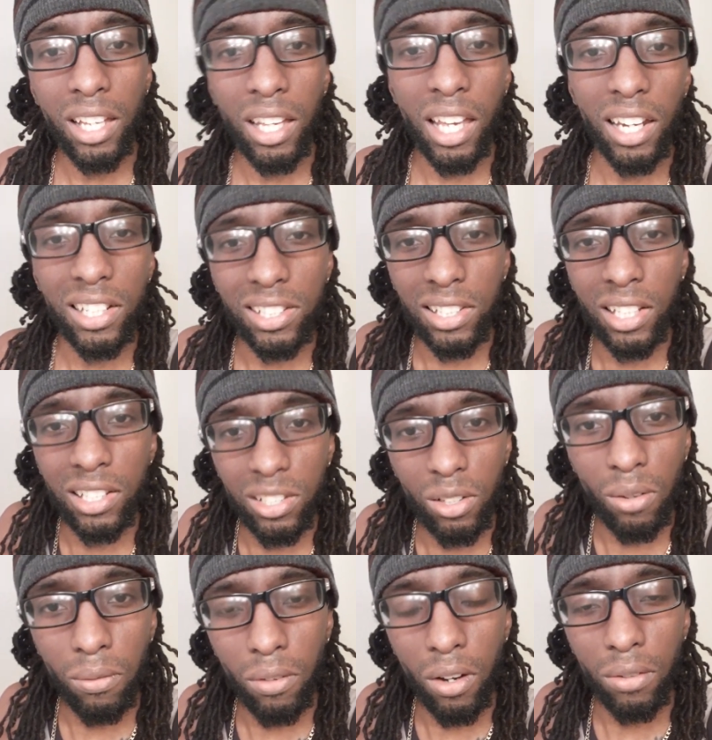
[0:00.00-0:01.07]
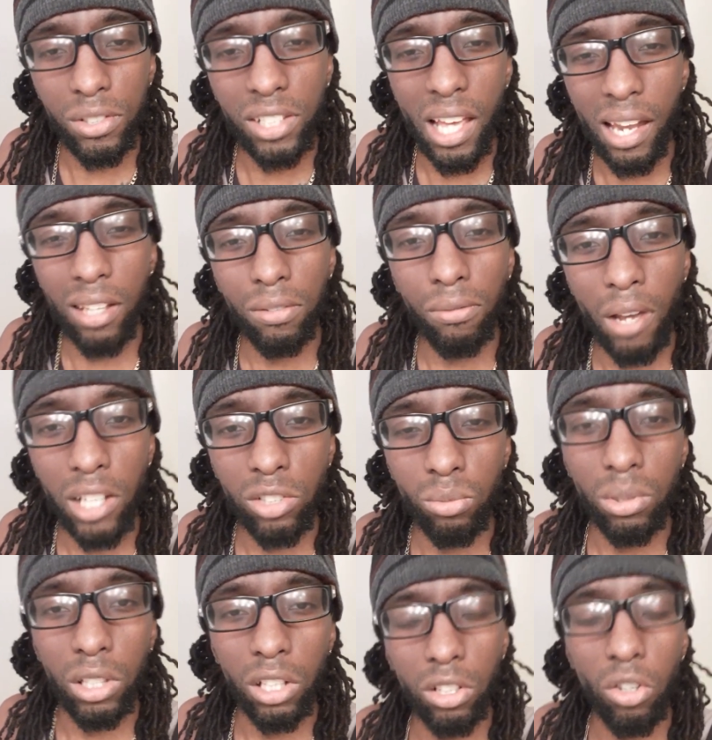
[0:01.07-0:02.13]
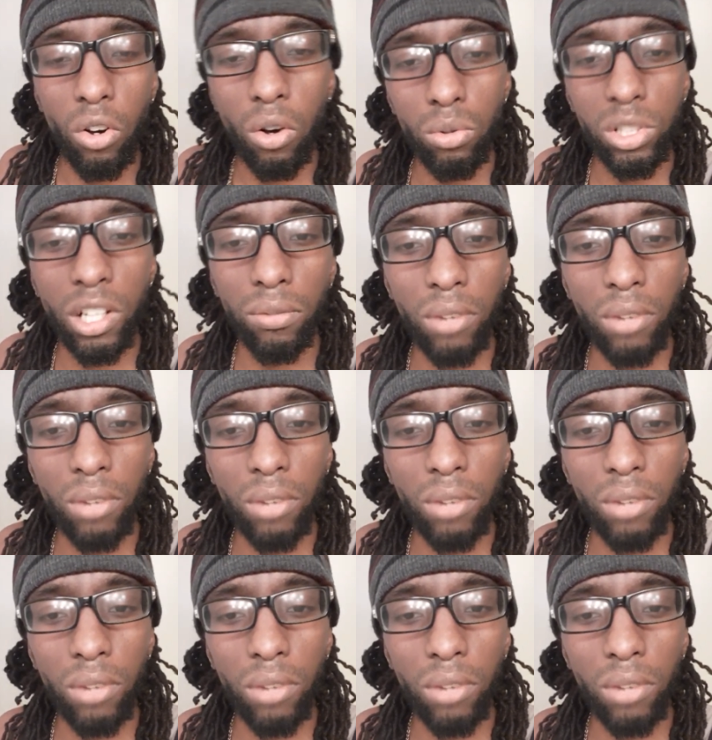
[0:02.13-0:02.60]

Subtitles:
and a sense of satisfaction within your own self?